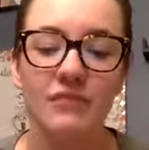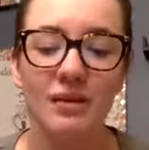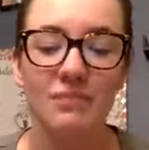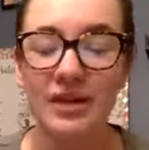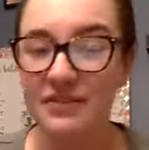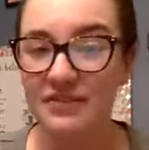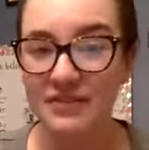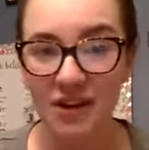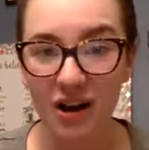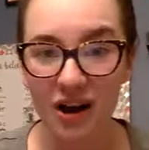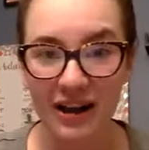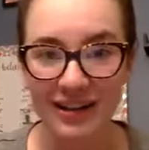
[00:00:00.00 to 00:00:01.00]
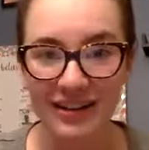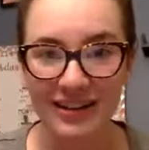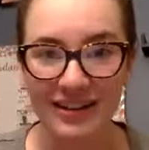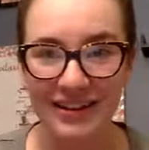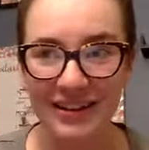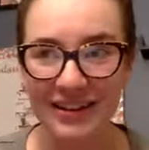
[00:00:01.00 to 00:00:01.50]
But if not,
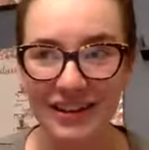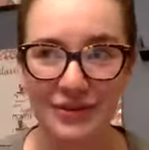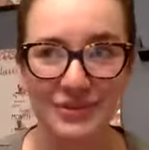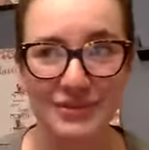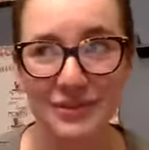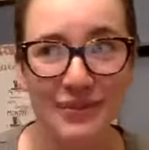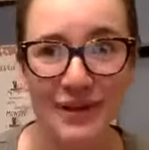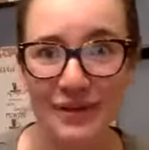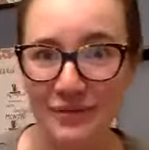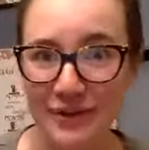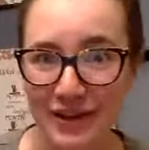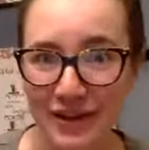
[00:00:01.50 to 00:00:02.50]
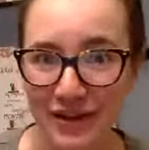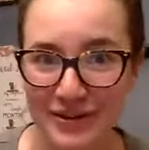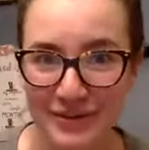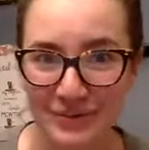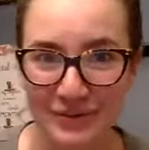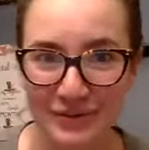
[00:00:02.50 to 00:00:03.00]
you still made a really
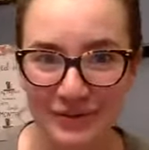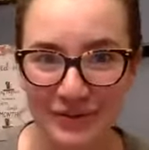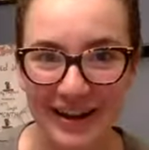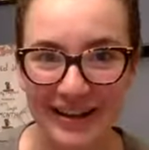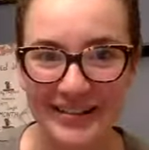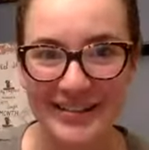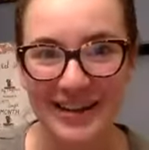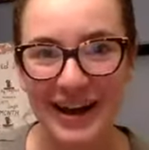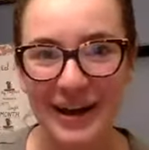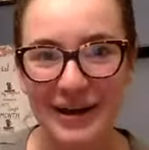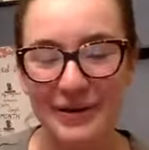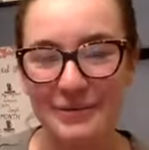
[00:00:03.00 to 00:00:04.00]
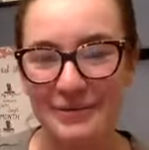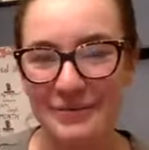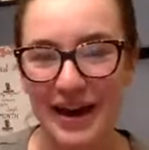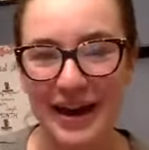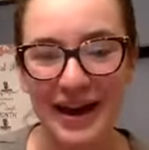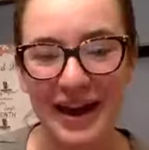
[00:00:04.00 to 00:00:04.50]
awesome new friend. I
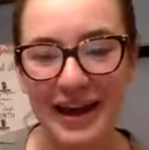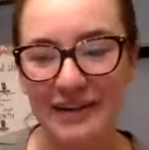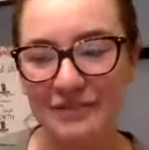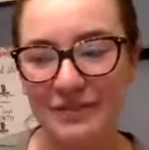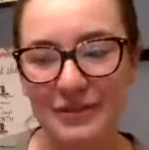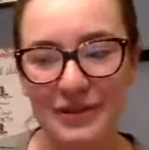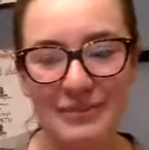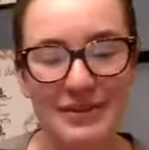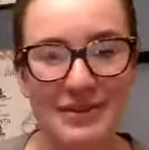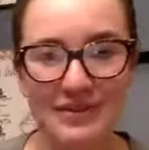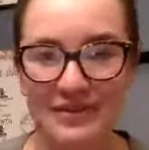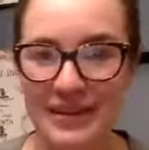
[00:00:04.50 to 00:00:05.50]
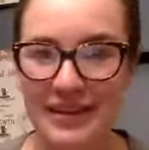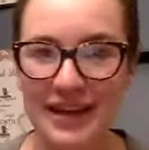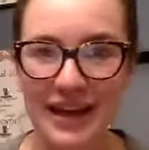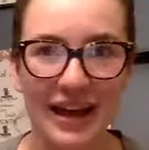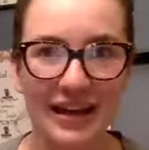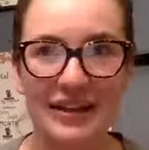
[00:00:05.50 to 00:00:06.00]
have a really amazing friend
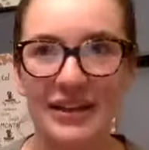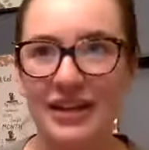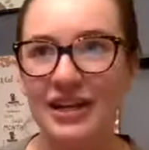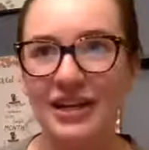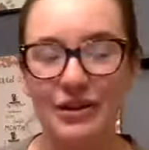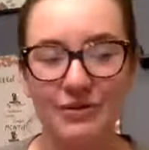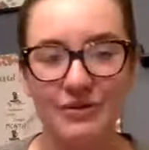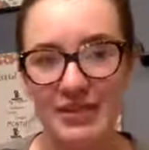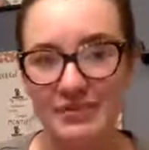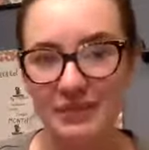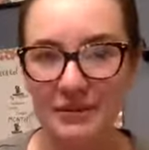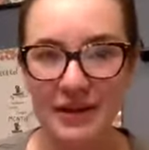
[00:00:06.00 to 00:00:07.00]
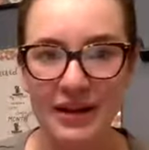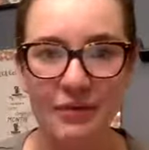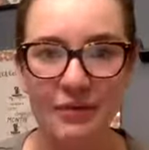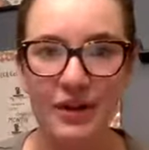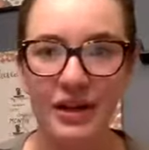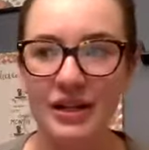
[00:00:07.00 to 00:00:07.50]
that I, you know, is expanding my
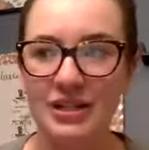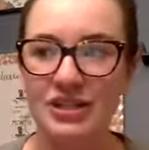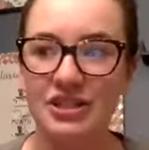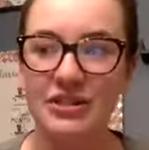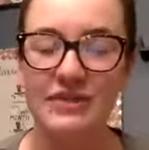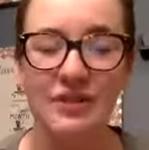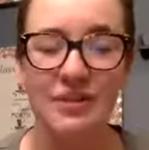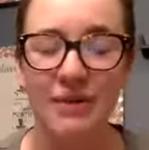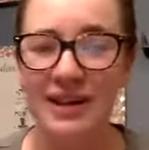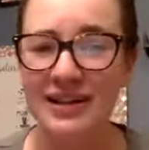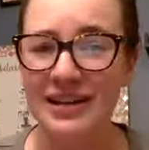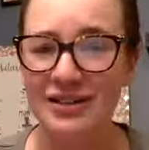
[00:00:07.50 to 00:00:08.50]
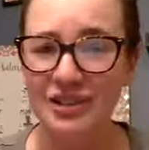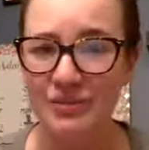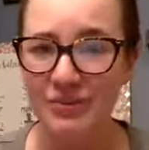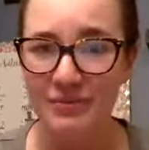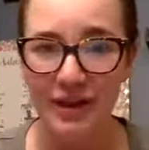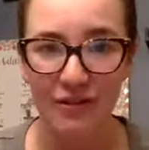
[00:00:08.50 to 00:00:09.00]
network, and she lives nearby, and now she's
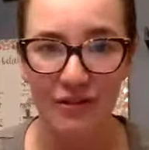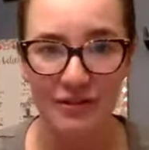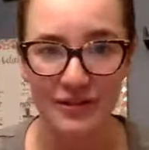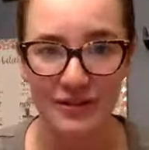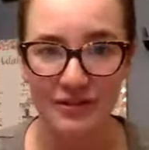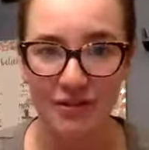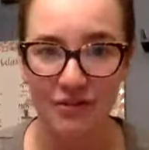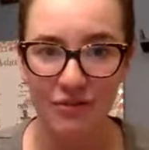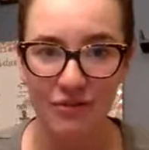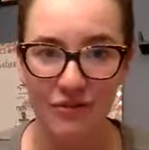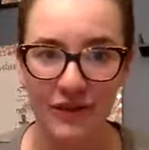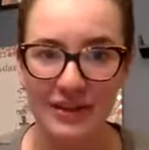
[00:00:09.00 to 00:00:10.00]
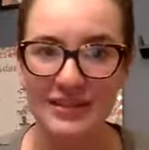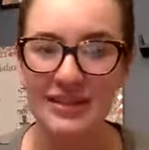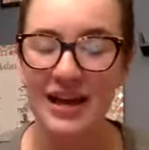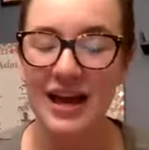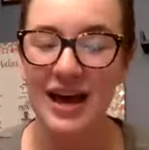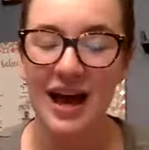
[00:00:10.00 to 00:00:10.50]
one of my closest local friends.
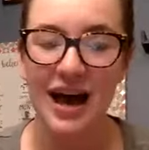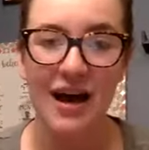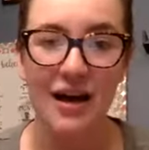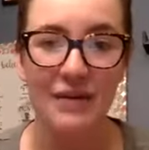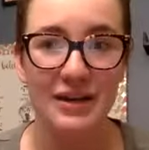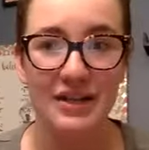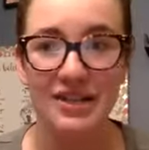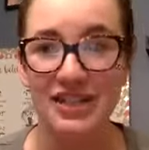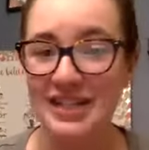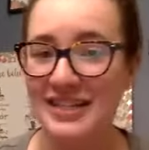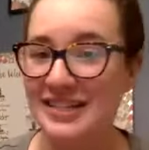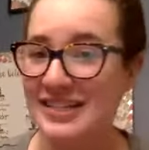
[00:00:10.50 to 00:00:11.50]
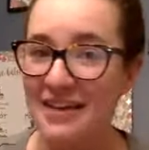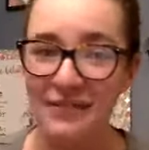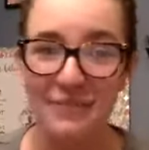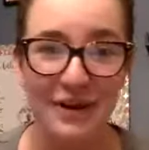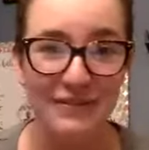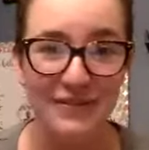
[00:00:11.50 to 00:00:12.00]
And she has never
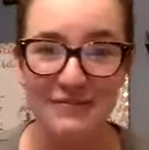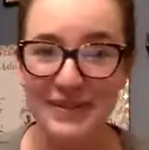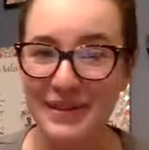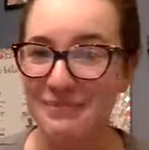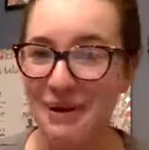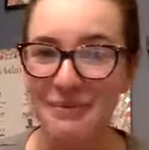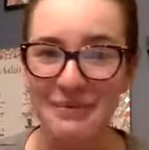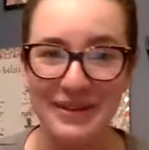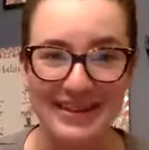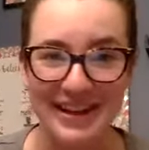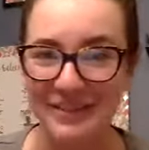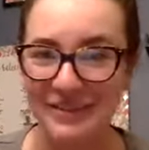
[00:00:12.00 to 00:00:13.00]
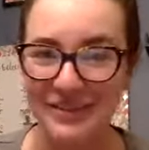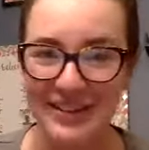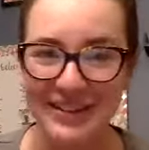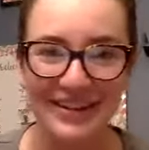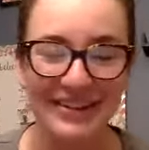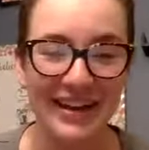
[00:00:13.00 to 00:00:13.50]
bought from me, probably never
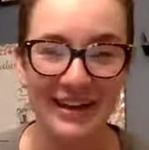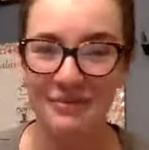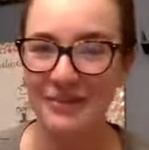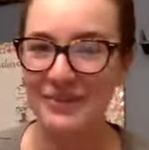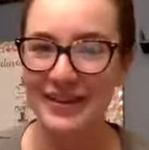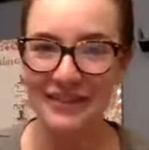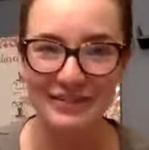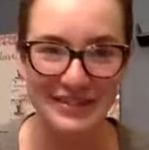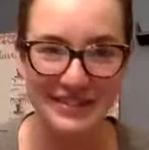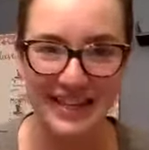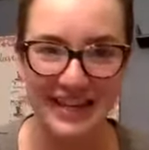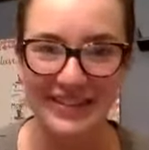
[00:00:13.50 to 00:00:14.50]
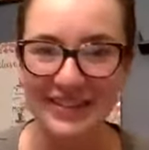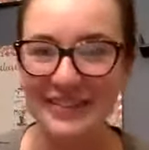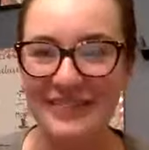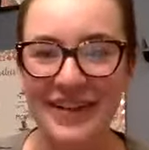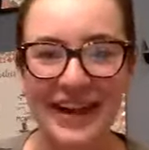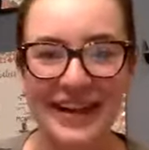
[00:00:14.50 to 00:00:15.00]
will, and will never sell if
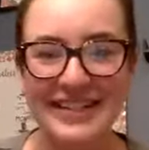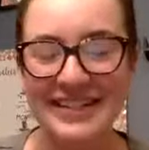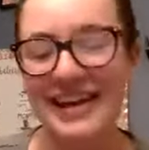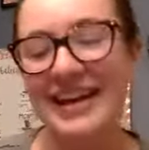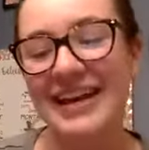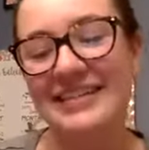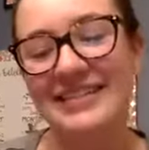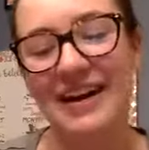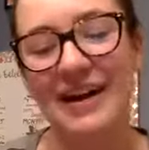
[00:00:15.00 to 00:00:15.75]
I had to guess.